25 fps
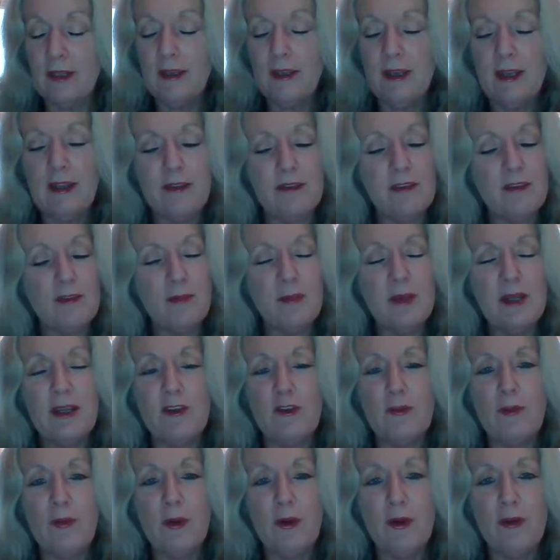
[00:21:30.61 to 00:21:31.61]
Now, it doesn't mean
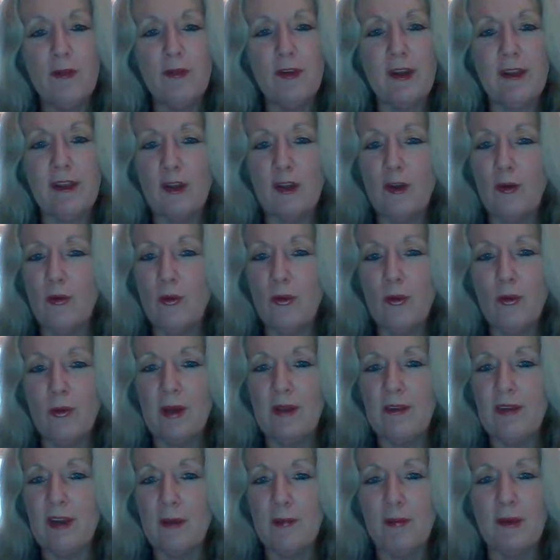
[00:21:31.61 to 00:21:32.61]
it's perfect that you're
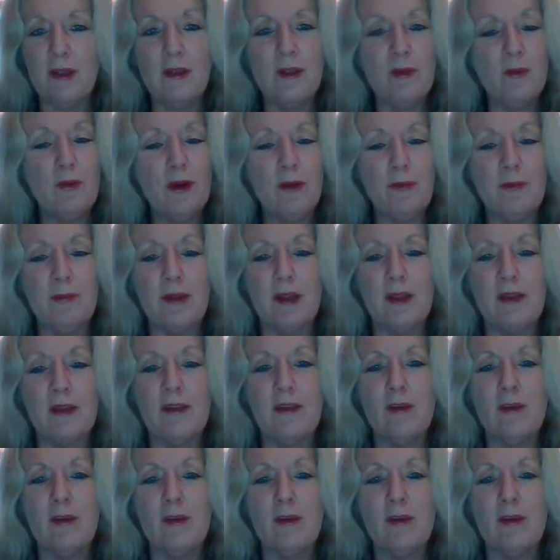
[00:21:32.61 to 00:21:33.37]
always happy. You won't be.